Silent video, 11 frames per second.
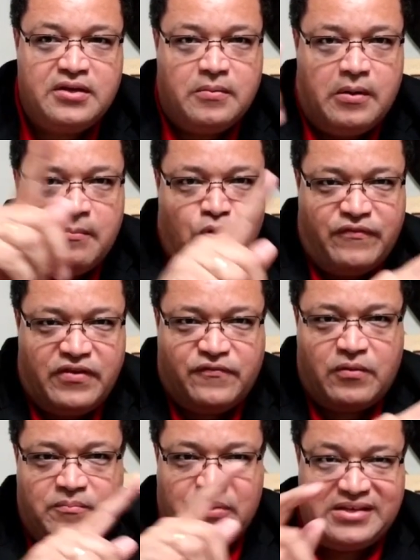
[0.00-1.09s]
moving
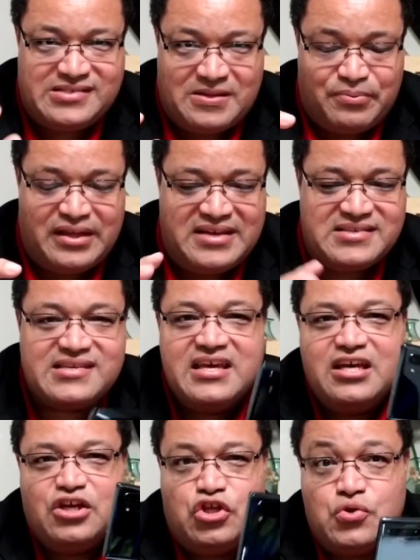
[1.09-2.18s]
from place to place
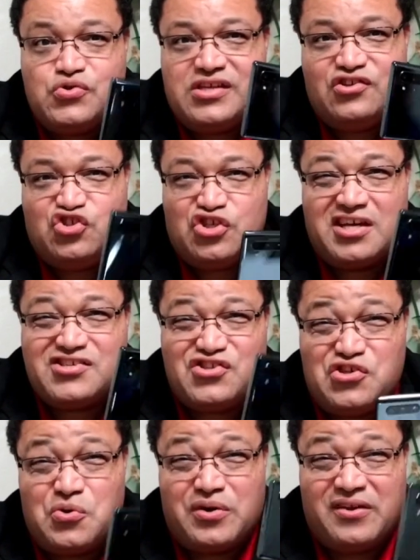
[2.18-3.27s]
using just
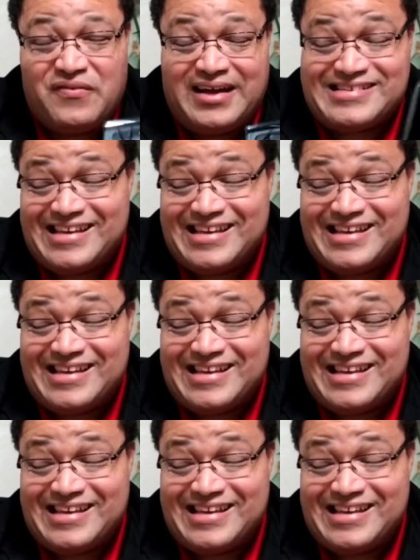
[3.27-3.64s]
your device.